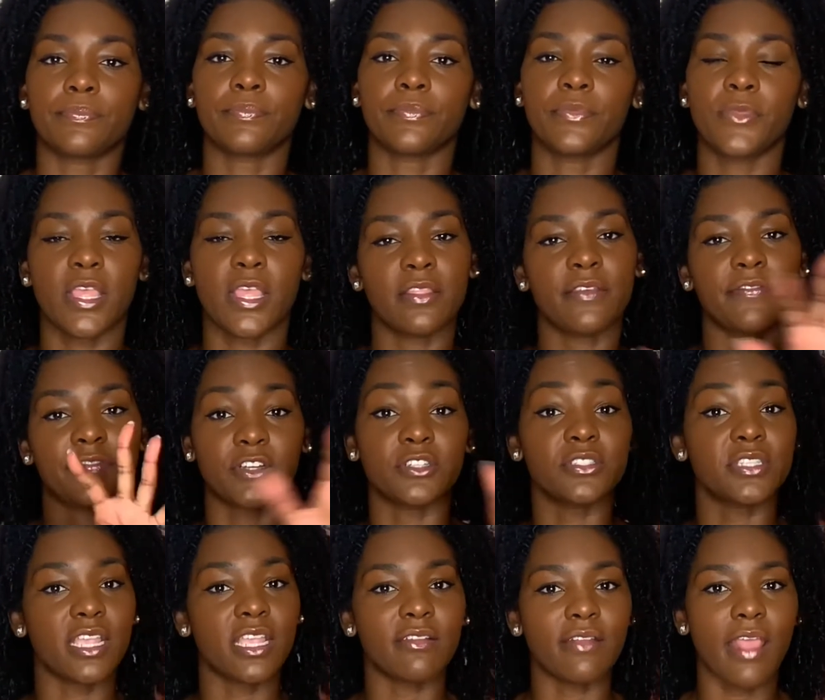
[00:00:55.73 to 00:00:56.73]
the
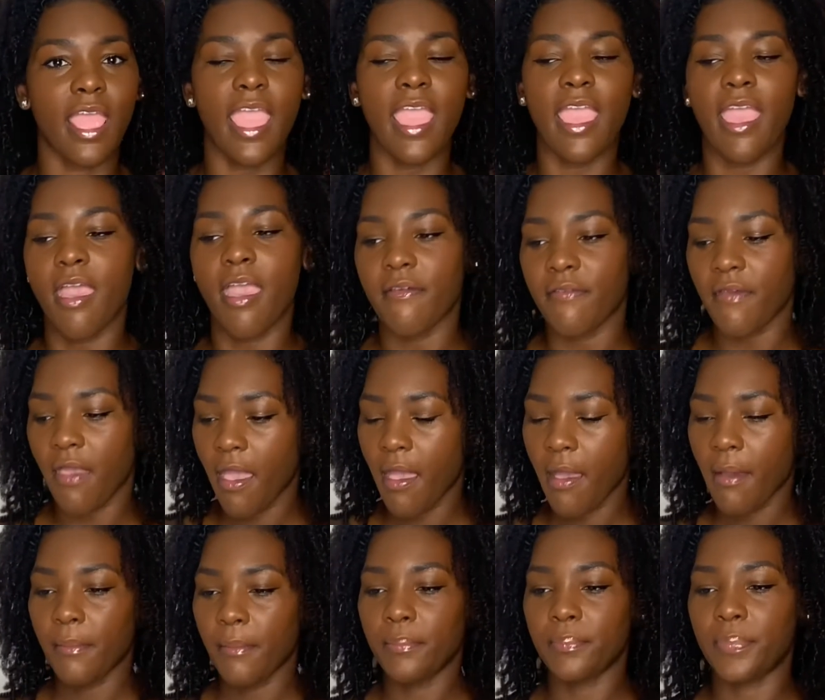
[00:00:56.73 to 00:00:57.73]
first year and a half.
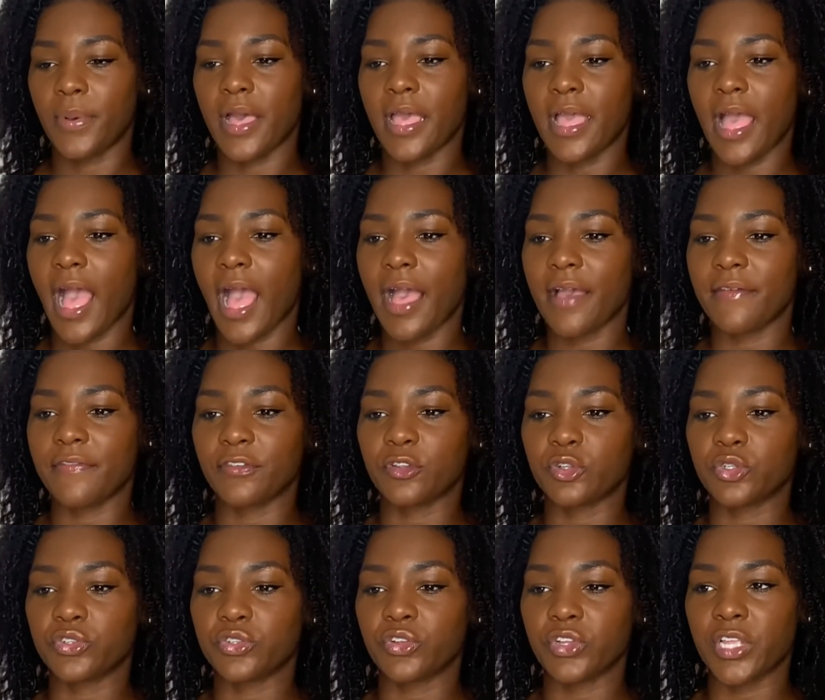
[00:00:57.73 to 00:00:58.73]
But I've
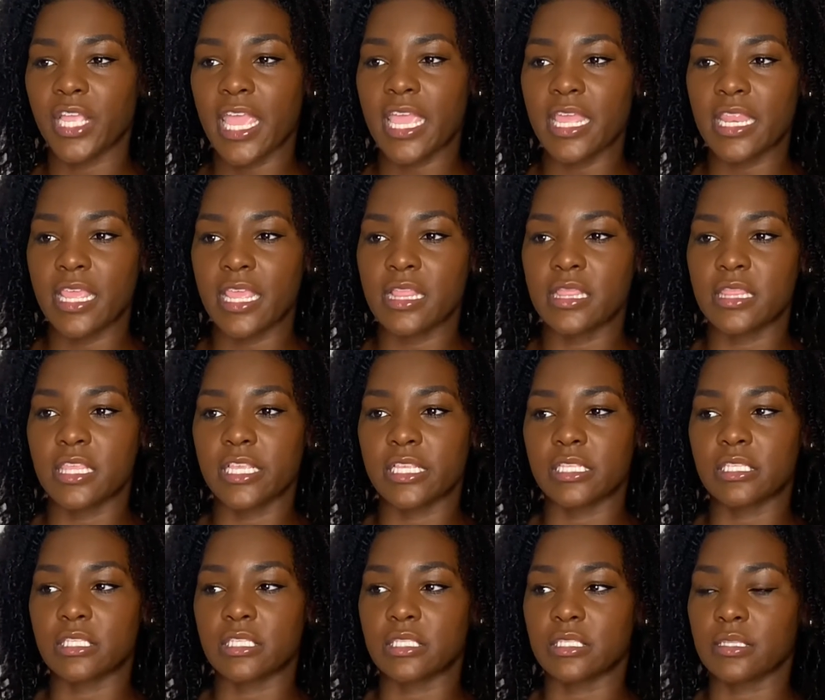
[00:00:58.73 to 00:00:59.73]
created
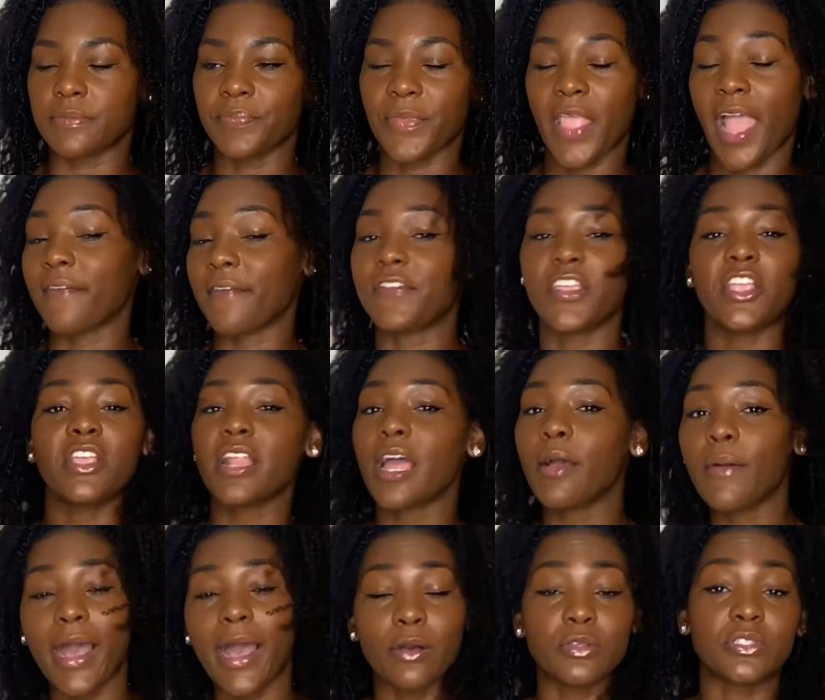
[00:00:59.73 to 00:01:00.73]
this, I figured
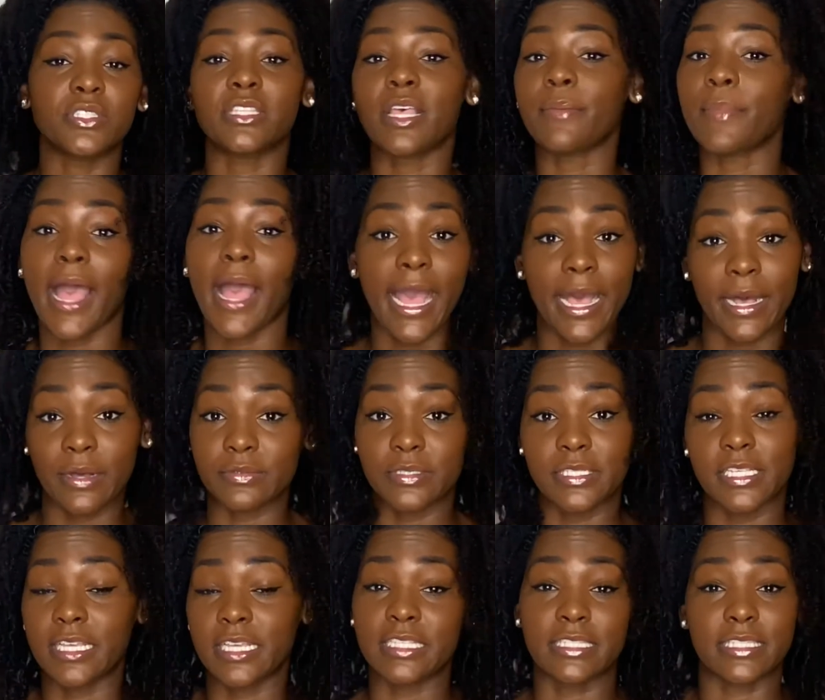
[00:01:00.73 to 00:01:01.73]
out how somehow
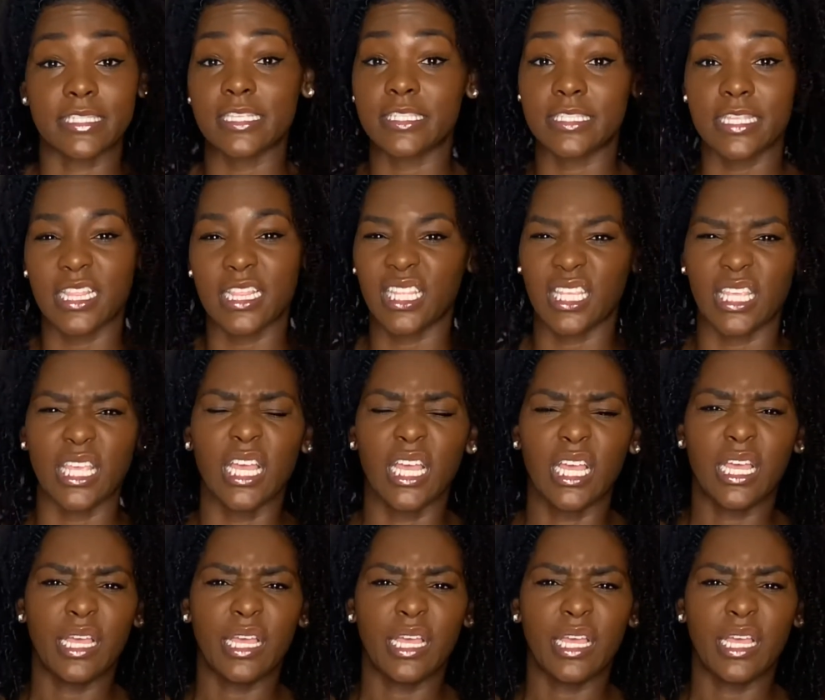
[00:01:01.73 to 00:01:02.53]
to consistently,